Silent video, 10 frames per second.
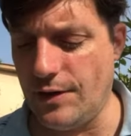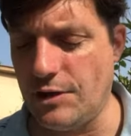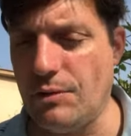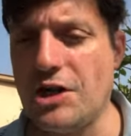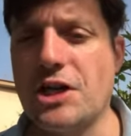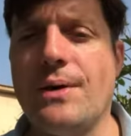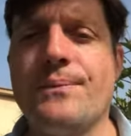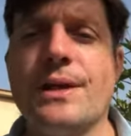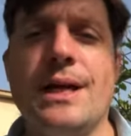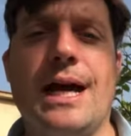Russia.
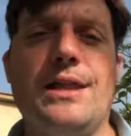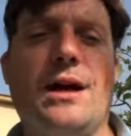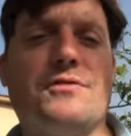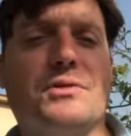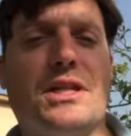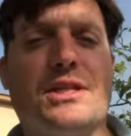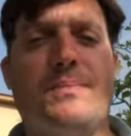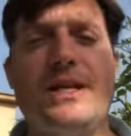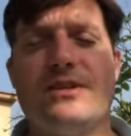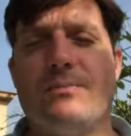And afterwards, there's the
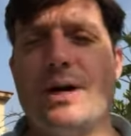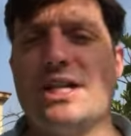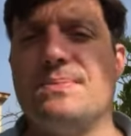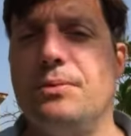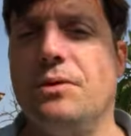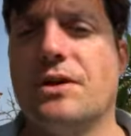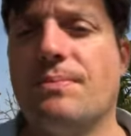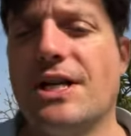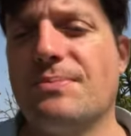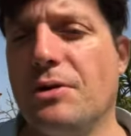Peace of Pressburg.
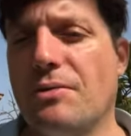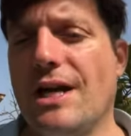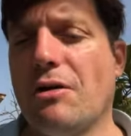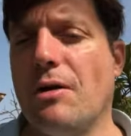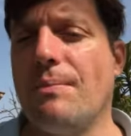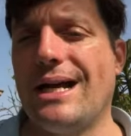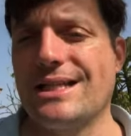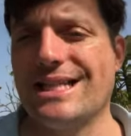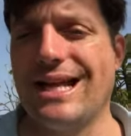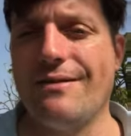Pressburg, we now call it
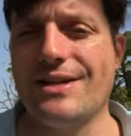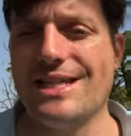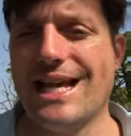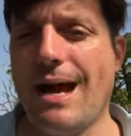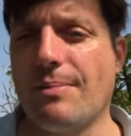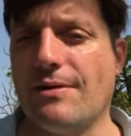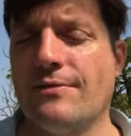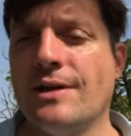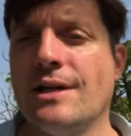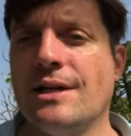Bratislava, in the capital
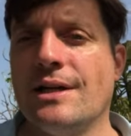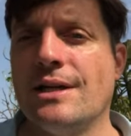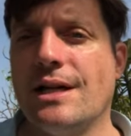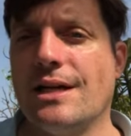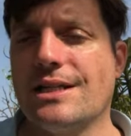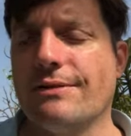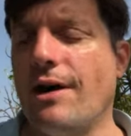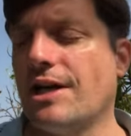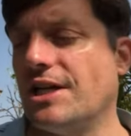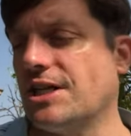of
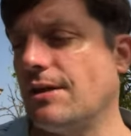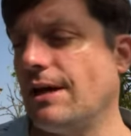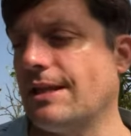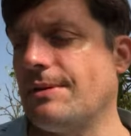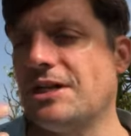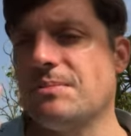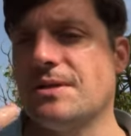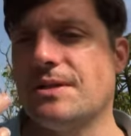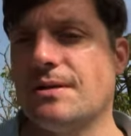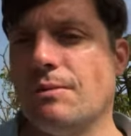Slovakia. So at the
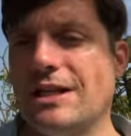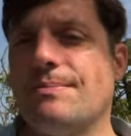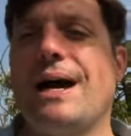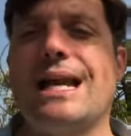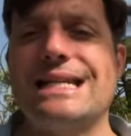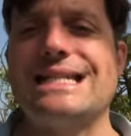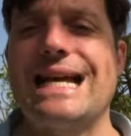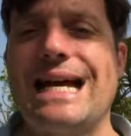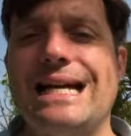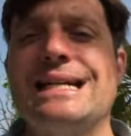Bishop's Winter Palace
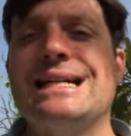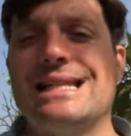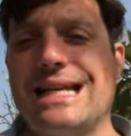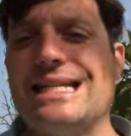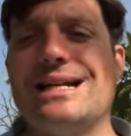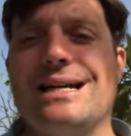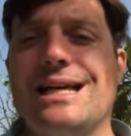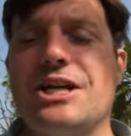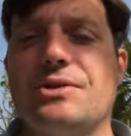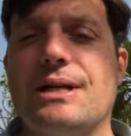there, they signed
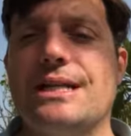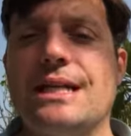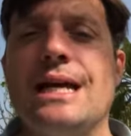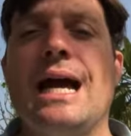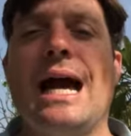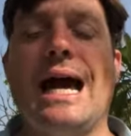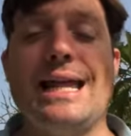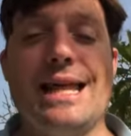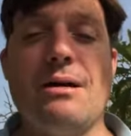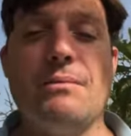that treaty.
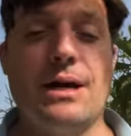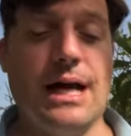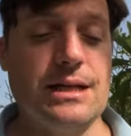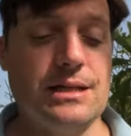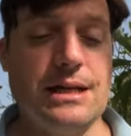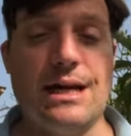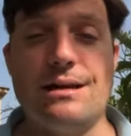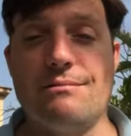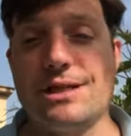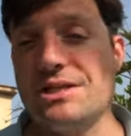And that
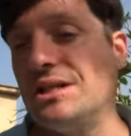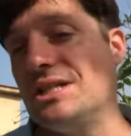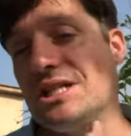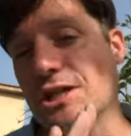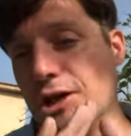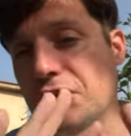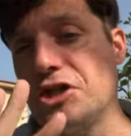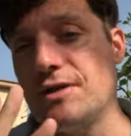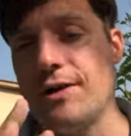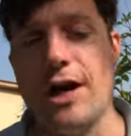results in the
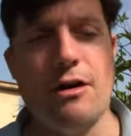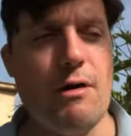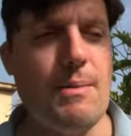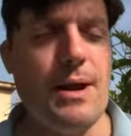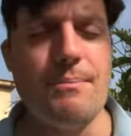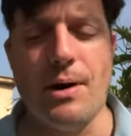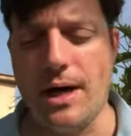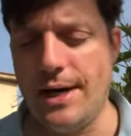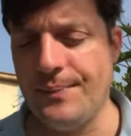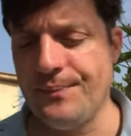dissolution of the Holy Roman Empire.